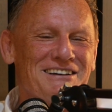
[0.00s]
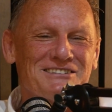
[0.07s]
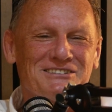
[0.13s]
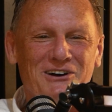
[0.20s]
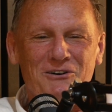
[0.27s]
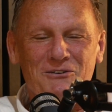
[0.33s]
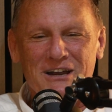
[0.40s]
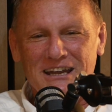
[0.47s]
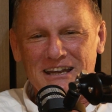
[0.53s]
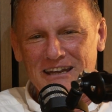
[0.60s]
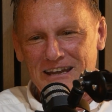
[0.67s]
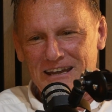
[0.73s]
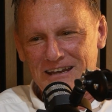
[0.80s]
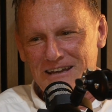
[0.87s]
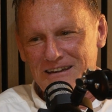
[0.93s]
So
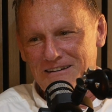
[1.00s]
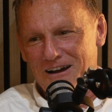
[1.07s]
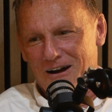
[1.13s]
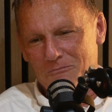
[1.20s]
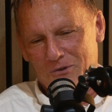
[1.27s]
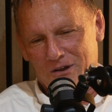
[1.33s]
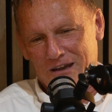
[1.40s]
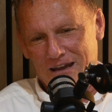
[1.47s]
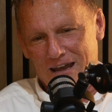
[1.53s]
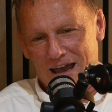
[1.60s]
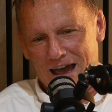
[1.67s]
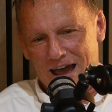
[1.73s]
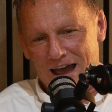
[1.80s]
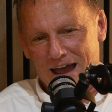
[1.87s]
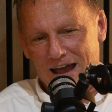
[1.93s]
he got me
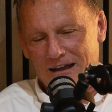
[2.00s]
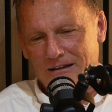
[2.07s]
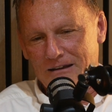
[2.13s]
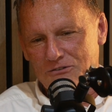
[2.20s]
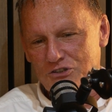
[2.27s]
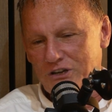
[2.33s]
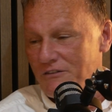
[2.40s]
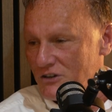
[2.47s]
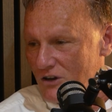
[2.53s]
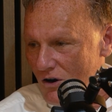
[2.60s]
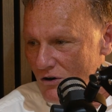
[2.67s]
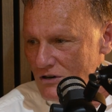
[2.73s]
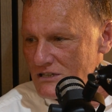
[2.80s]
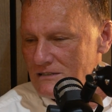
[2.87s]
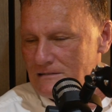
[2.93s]
a chef's
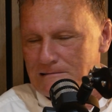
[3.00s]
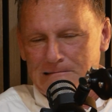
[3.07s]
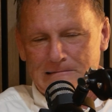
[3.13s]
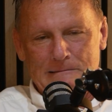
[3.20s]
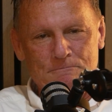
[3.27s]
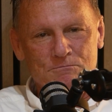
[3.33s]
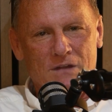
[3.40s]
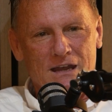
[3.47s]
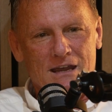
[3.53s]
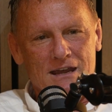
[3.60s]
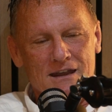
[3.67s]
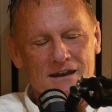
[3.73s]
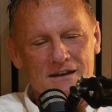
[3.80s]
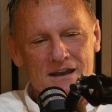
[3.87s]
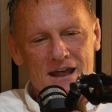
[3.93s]
course
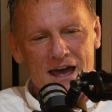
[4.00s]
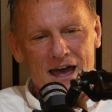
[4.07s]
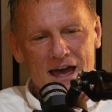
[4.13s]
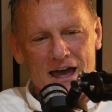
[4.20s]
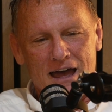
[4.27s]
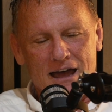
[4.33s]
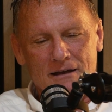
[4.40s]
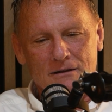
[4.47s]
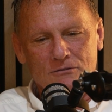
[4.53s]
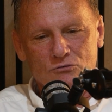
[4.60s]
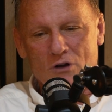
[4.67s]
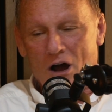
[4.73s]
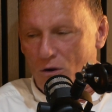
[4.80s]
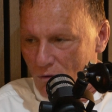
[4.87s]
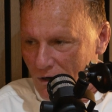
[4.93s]
in
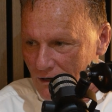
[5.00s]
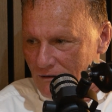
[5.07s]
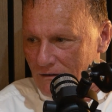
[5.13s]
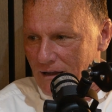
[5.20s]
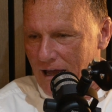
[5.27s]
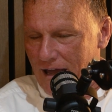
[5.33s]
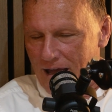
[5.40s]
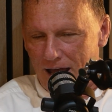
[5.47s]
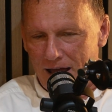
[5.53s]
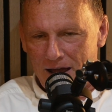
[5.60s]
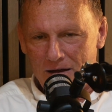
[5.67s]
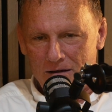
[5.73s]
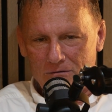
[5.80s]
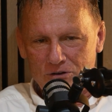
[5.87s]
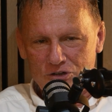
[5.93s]
Rockwell,
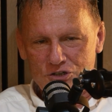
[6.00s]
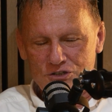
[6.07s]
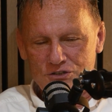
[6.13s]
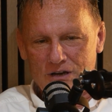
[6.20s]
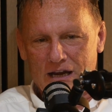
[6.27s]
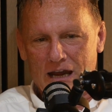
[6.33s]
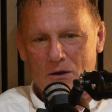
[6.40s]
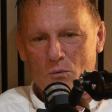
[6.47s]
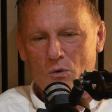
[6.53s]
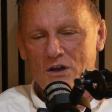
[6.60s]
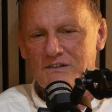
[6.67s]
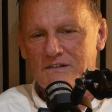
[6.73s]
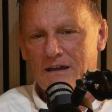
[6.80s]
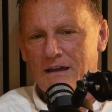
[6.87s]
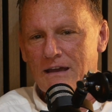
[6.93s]
which was
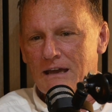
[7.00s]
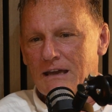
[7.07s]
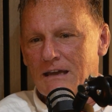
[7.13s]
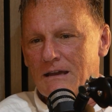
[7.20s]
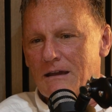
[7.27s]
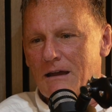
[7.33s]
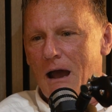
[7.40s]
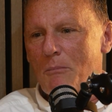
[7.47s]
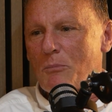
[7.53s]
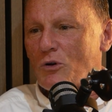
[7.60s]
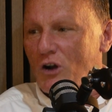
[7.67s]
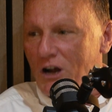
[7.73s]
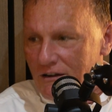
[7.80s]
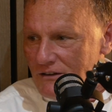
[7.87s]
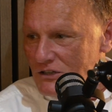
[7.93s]
a
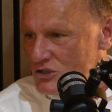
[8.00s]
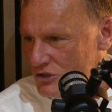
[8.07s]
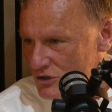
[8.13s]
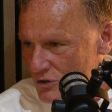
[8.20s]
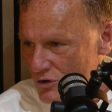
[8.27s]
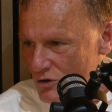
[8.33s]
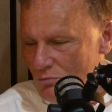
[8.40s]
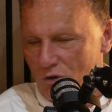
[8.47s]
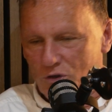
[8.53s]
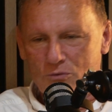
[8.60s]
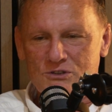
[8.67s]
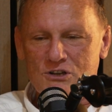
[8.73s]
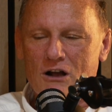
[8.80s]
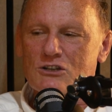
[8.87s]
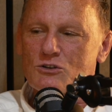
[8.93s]
private school, but
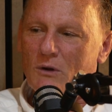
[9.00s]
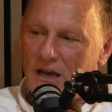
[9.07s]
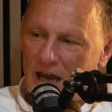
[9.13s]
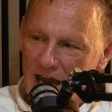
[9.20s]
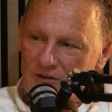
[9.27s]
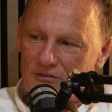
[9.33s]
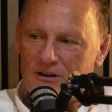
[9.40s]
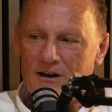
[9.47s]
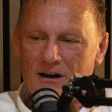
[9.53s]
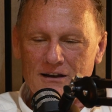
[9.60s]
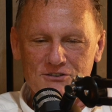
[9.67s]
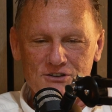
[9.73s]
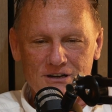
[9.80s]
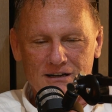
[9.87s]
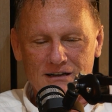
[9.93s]
there was also a catering
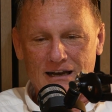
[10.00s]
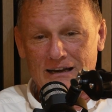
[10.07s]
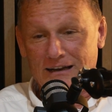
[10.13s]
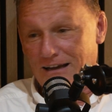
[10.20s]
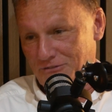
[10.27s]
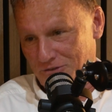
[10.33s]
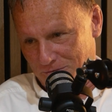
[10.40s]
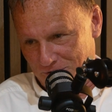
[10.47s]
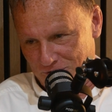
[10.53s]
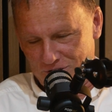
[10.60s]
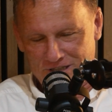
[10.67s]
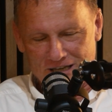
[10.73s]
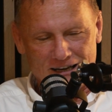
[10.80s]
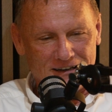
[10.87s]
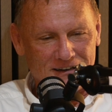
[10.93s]
college in it. And actually I was
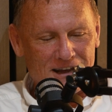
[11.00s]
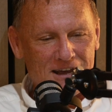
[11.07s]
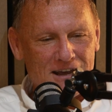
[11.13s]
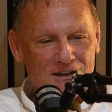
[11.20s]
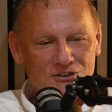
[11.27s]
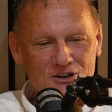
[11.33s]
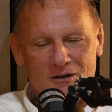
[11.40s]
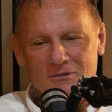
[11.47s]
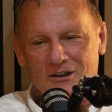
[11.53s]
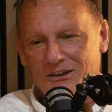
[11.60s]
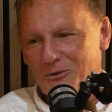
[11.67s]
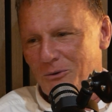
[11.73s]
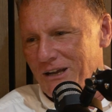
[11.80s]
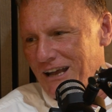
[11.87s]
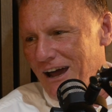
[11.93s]
just telling Tommy
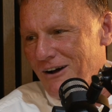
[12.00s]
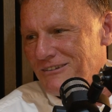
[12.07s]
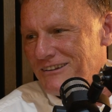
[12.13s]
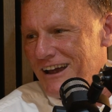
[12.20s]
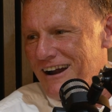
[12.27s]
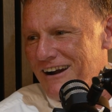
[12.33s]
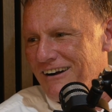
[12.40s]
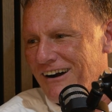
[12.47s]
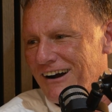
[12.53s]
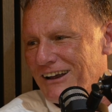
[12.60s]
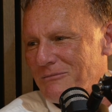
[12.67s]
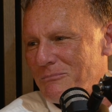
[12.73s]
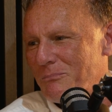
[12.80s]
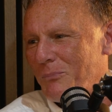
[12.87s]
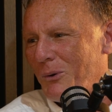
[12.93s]
on the way down there,
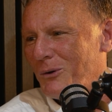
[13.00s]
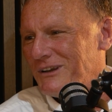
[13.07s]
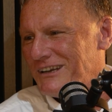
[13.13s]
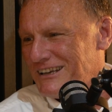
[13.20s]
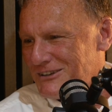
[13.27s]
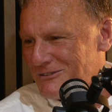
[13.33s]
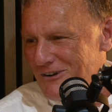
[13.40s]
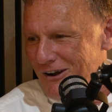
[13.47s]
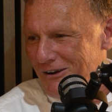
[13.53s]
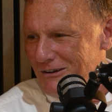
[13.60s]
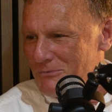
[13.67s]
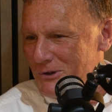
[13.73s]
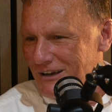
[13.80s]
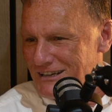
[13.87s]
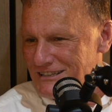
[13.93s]
I pulled into
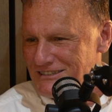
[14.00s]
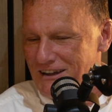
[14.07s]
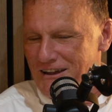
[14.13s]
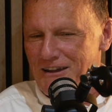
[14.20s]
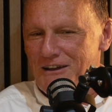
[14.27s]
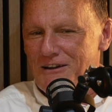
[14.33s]
Rockwell because